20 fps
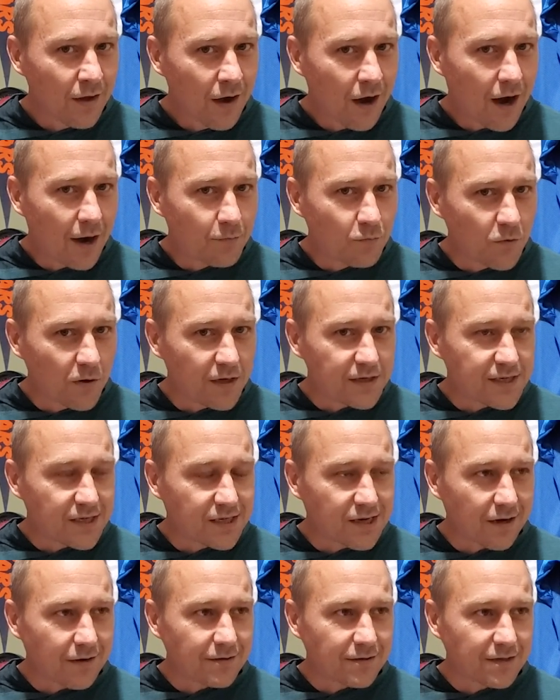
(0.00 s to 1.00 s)
I'm really
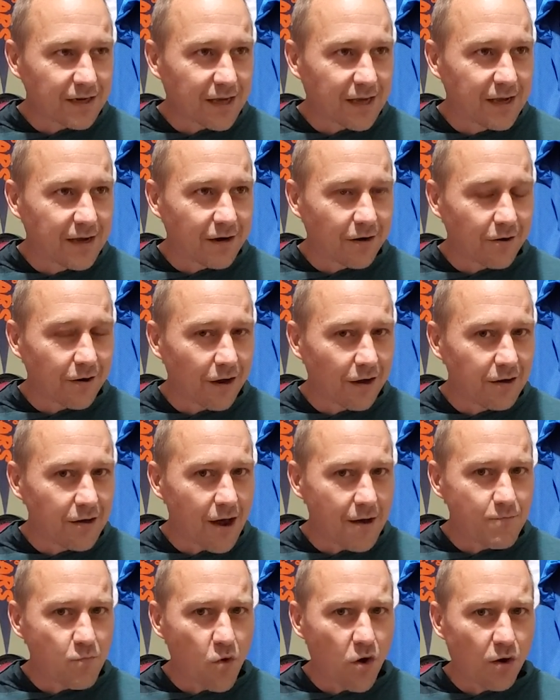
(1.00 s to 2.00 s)
starting to hear a
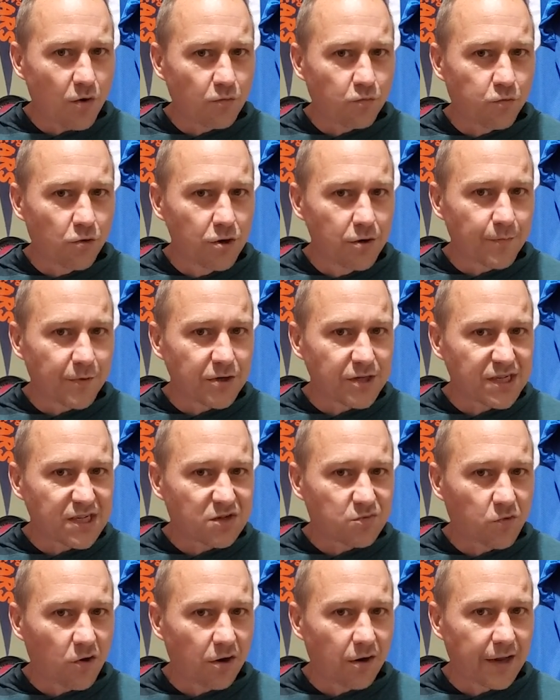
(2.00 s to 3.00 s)
lot more rumors
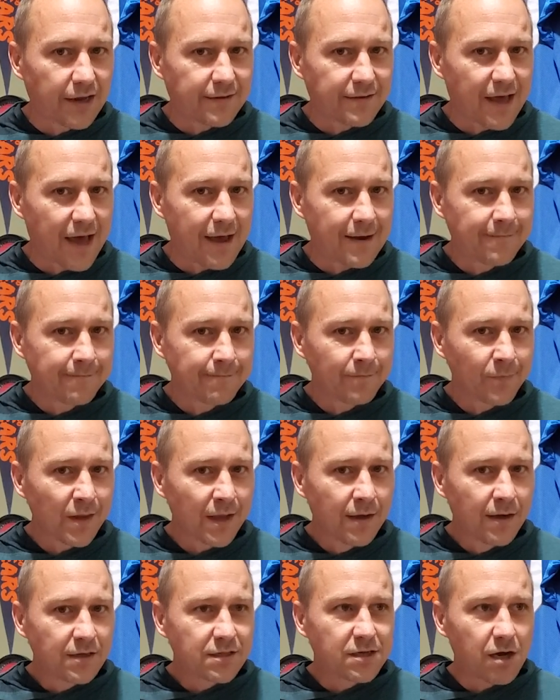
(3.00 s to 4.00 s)
swirling that
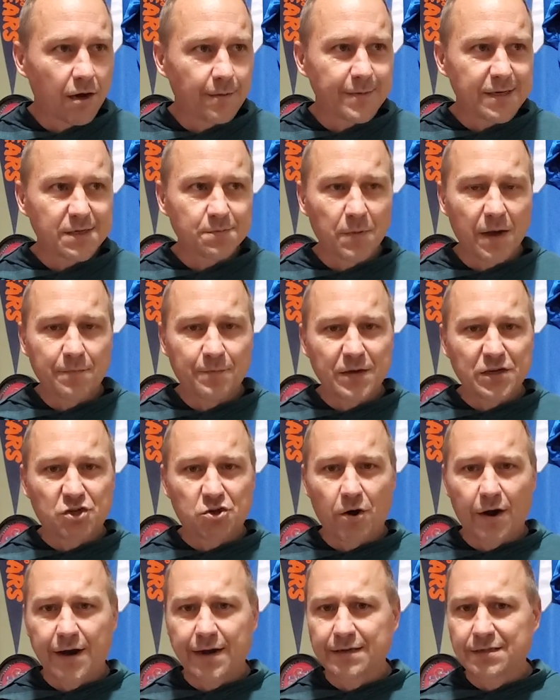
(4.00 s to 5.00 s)
Thomas might be
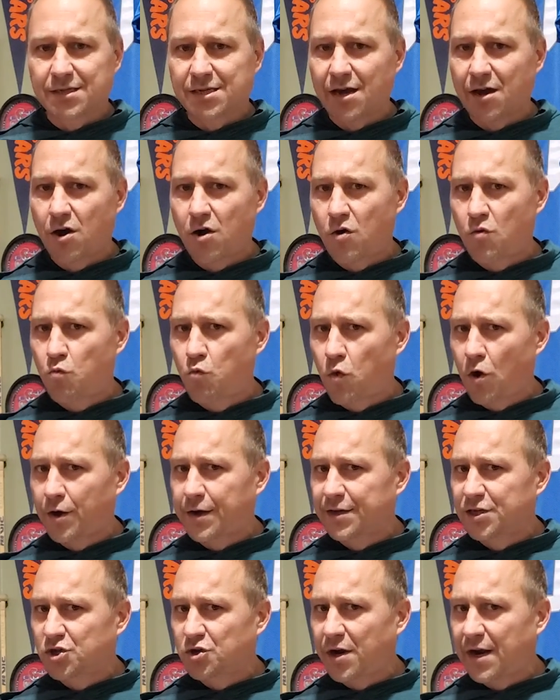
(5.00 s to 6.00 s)
trying to work
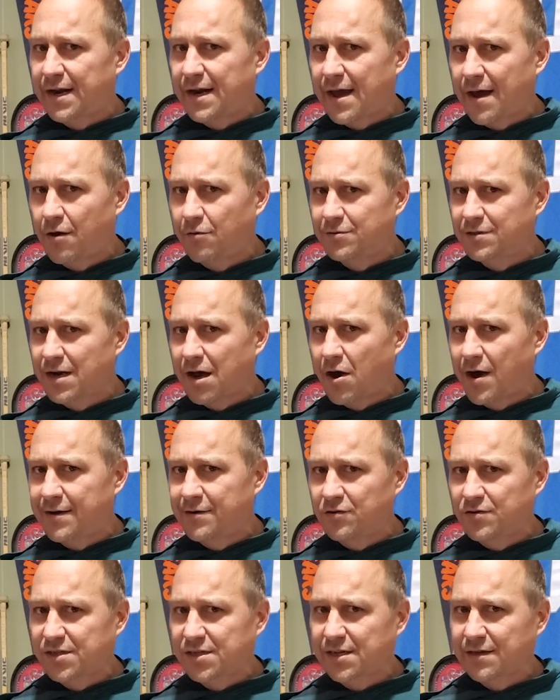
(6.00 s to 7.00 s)
a trade out. Now, I
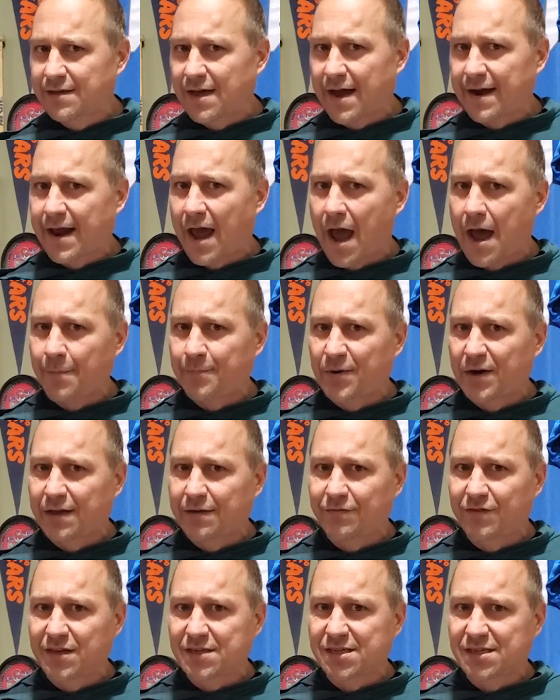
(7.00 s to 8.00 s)
don't see that
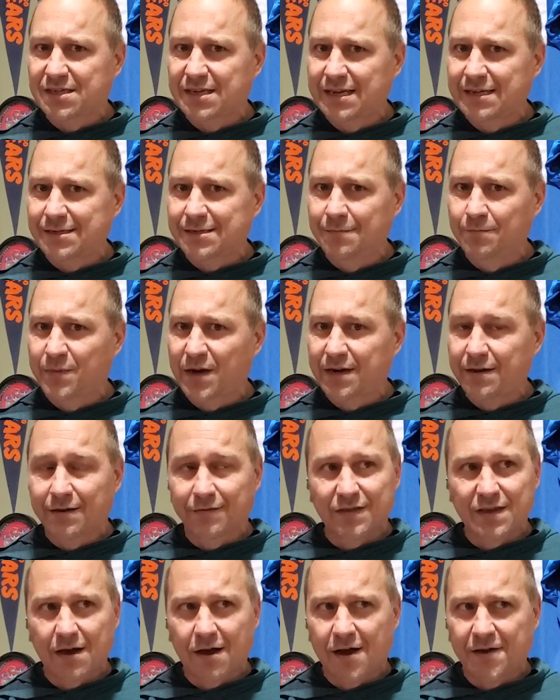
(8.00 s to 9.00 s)
happening this season, but in
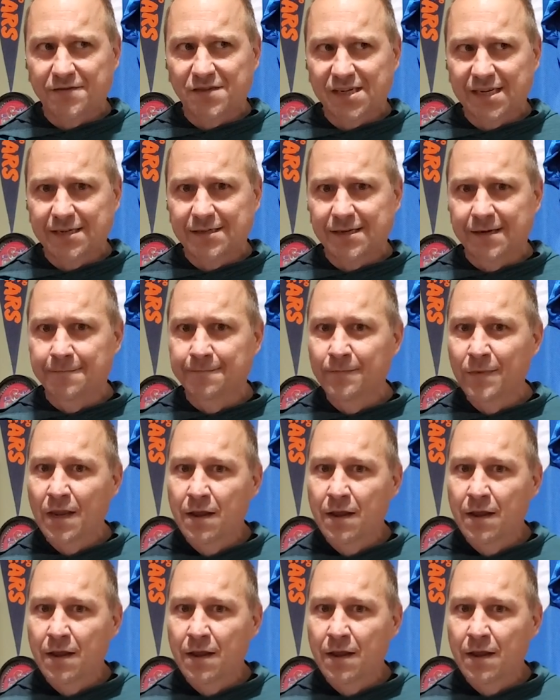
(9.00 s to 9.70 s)
the off season,